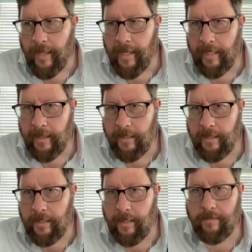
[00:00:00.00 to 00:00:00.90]
I think
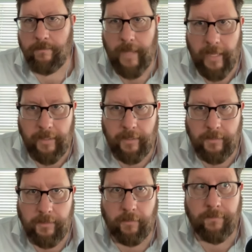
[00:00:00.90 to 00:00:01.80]
he has
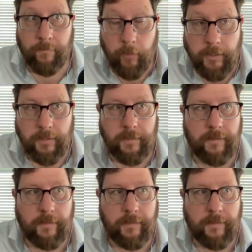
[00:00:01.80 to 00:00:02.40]
managed, unfortunately,